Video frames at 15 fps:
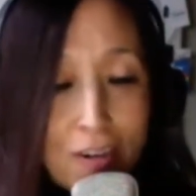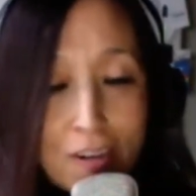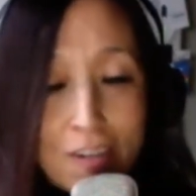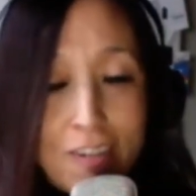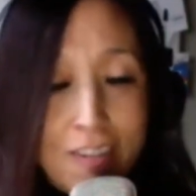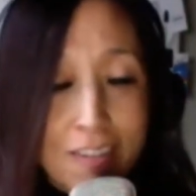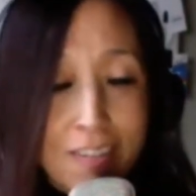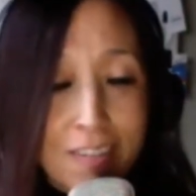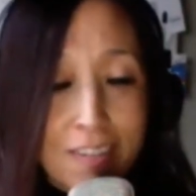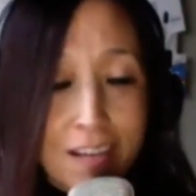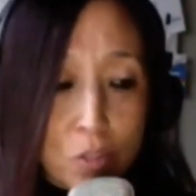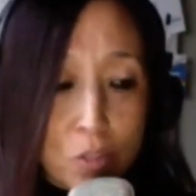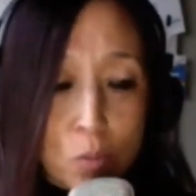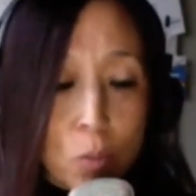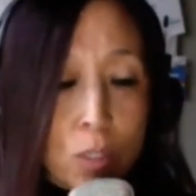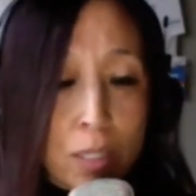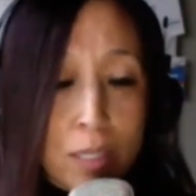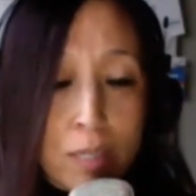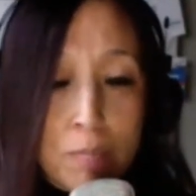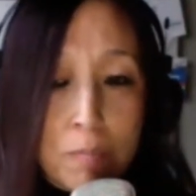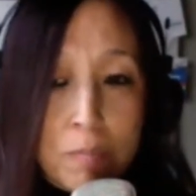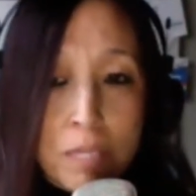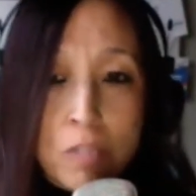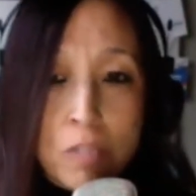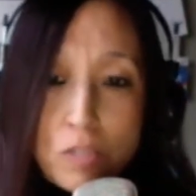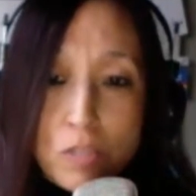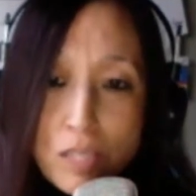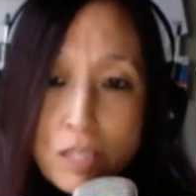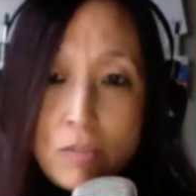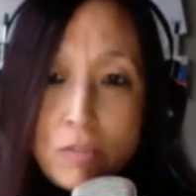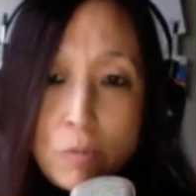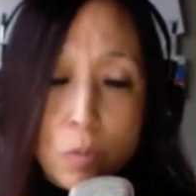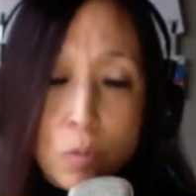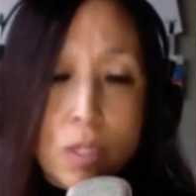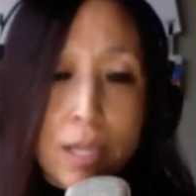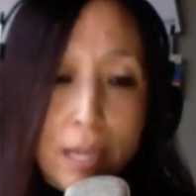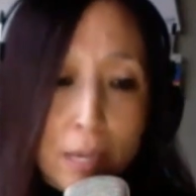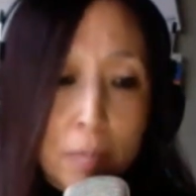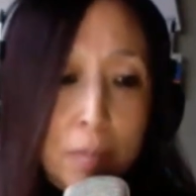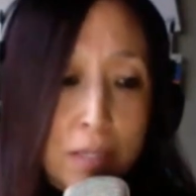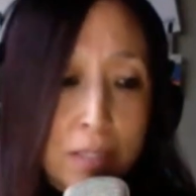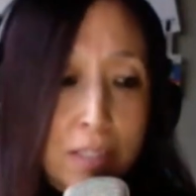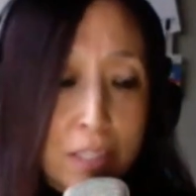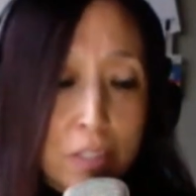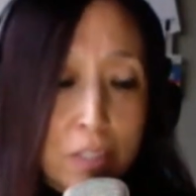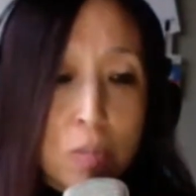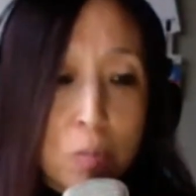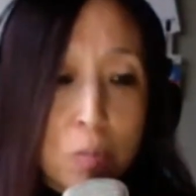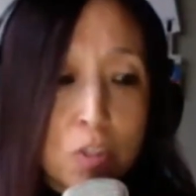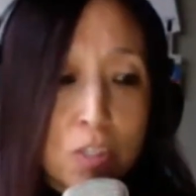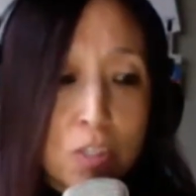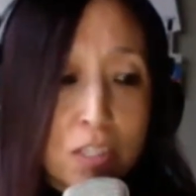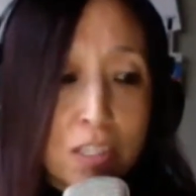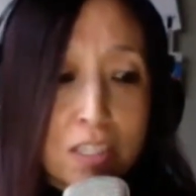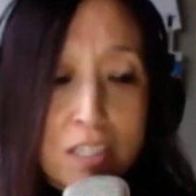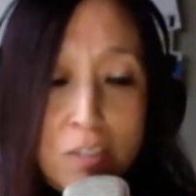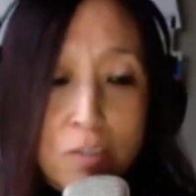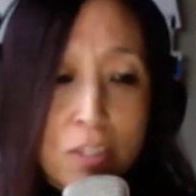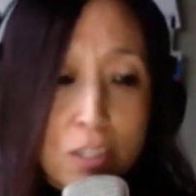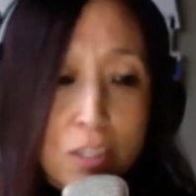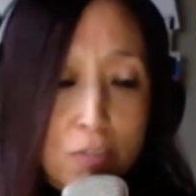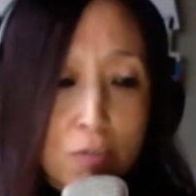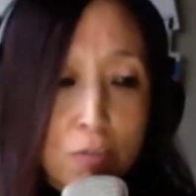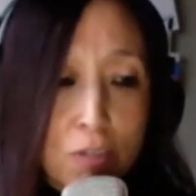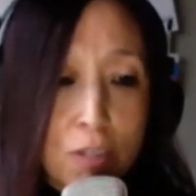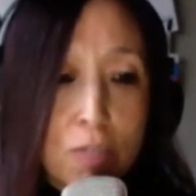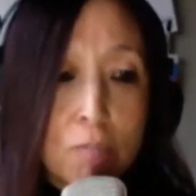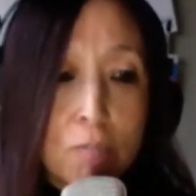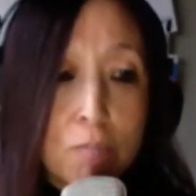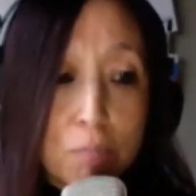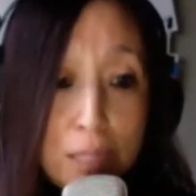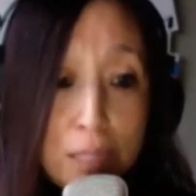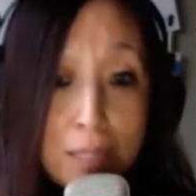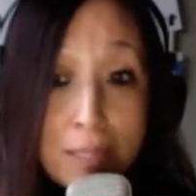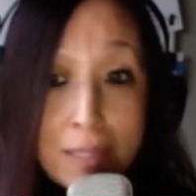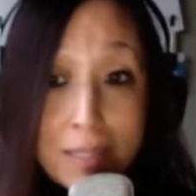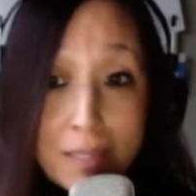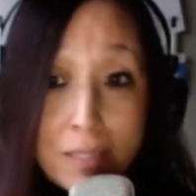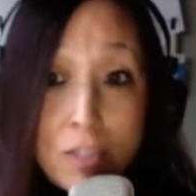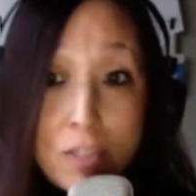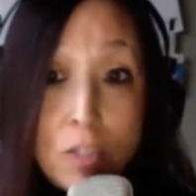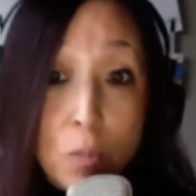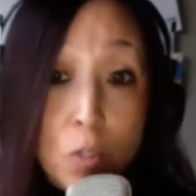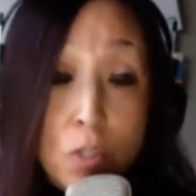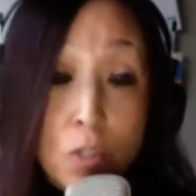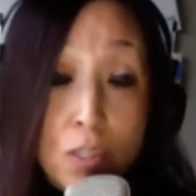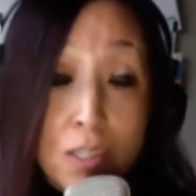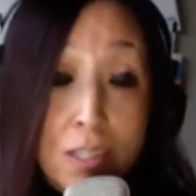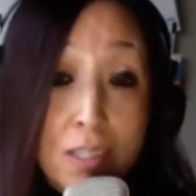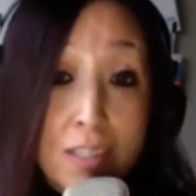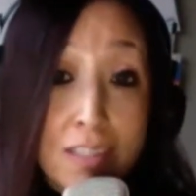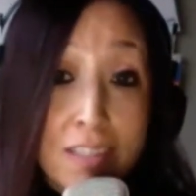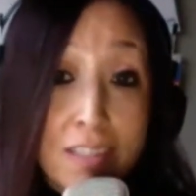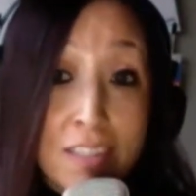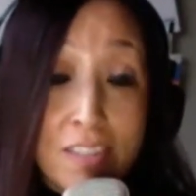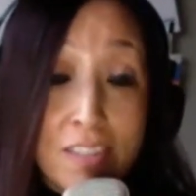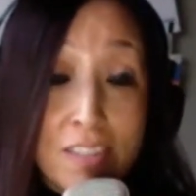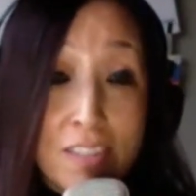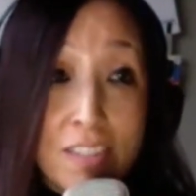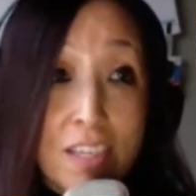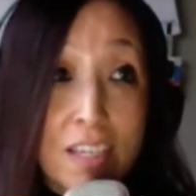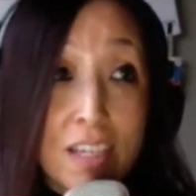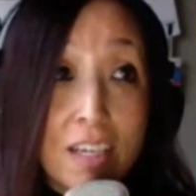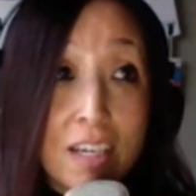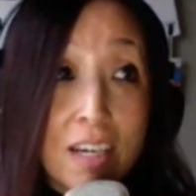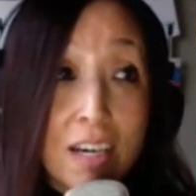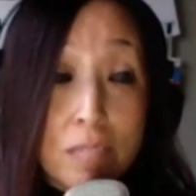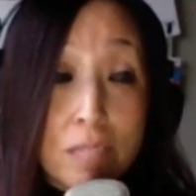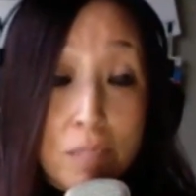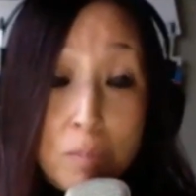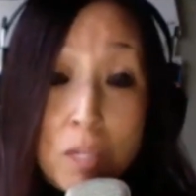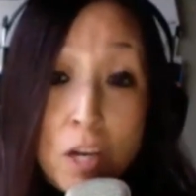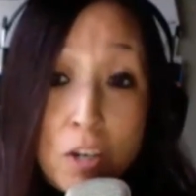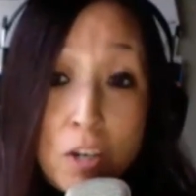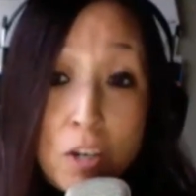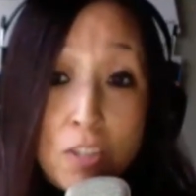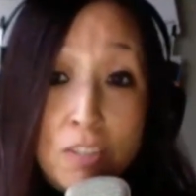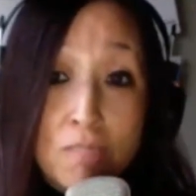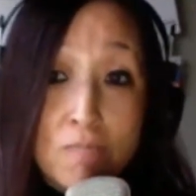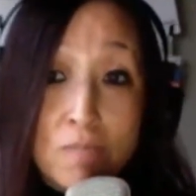all just working by yourself will happen in community, even if being in community can be hard.